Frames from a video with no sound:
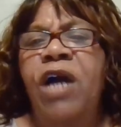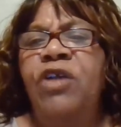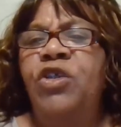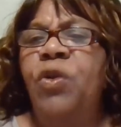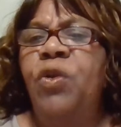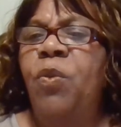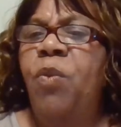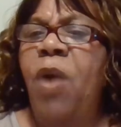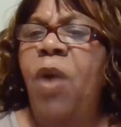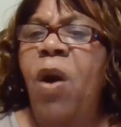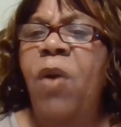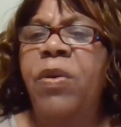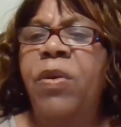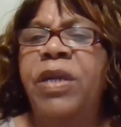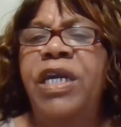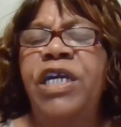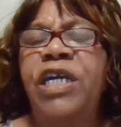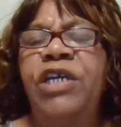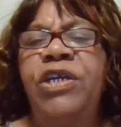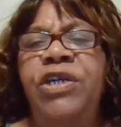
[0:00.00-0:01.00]
to
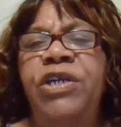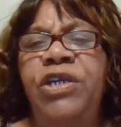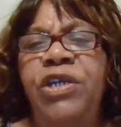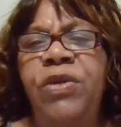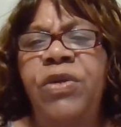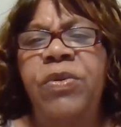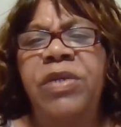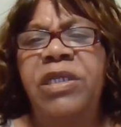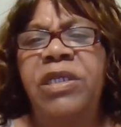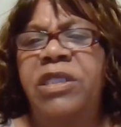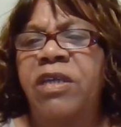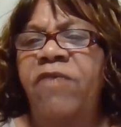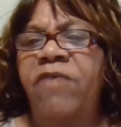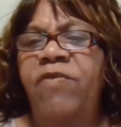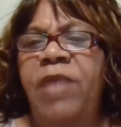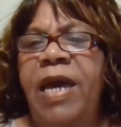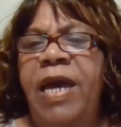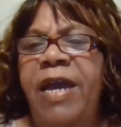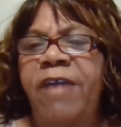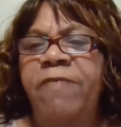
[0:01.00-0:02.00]
walk in newness of
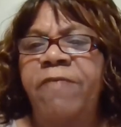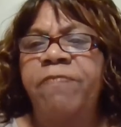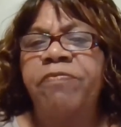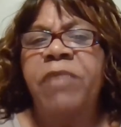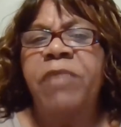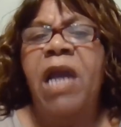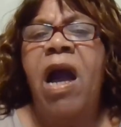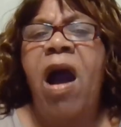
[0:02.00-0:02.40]
life.